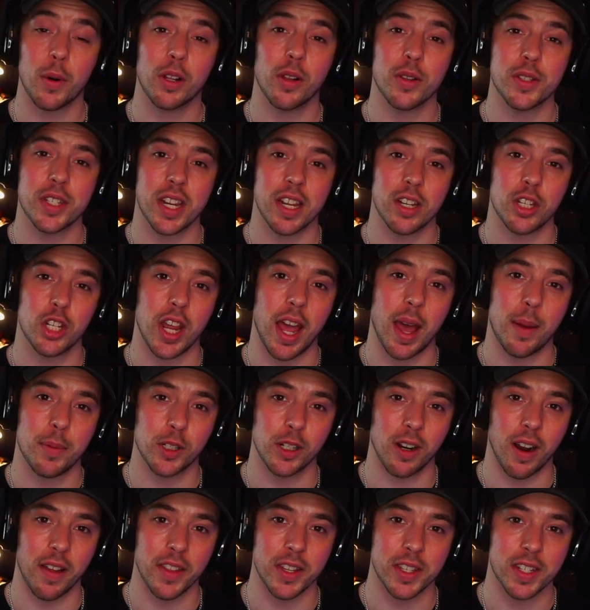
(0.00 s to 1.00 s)
we're closing a
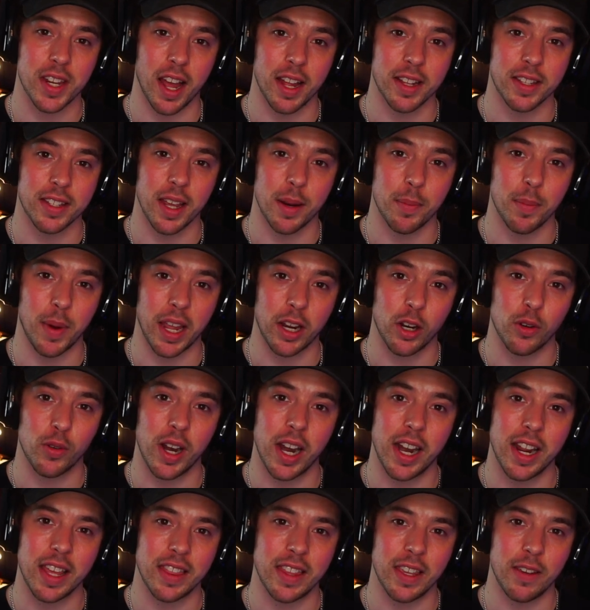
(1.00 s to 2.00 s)
chapter on this content by
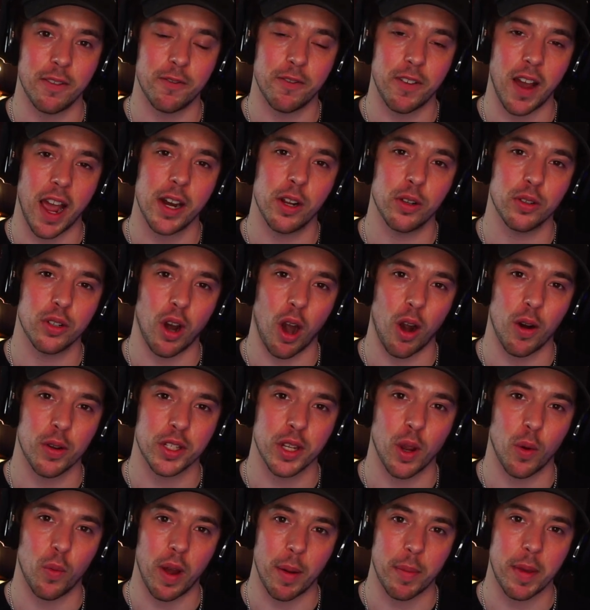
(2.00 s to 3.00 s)
creating the final
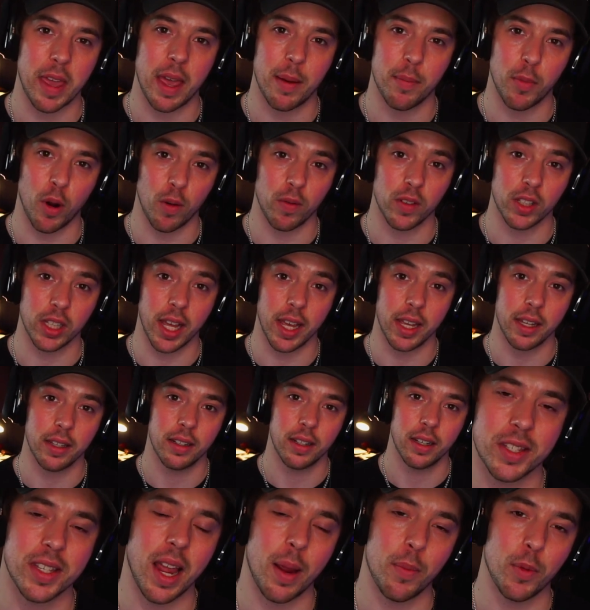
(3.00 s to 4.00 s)
Naruto webcam overlay.
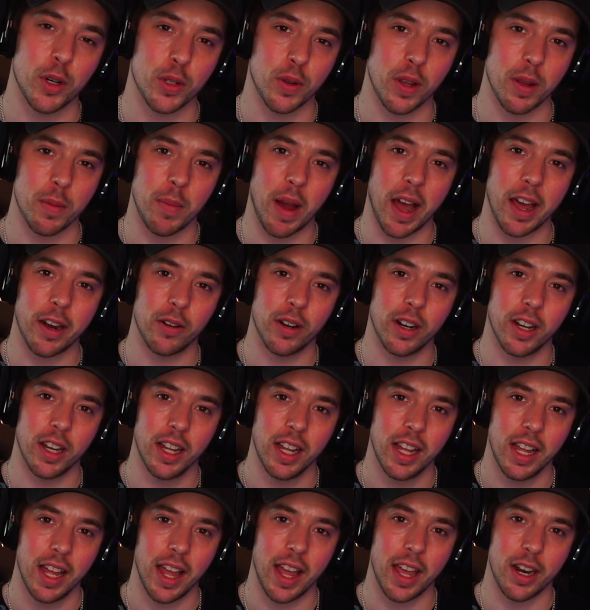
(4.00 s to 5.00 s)
This time we're doing Madara
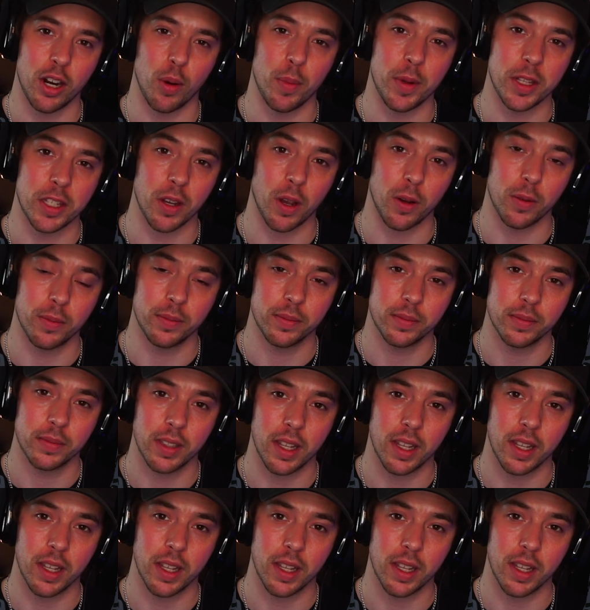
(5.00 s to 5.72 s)
and Obito.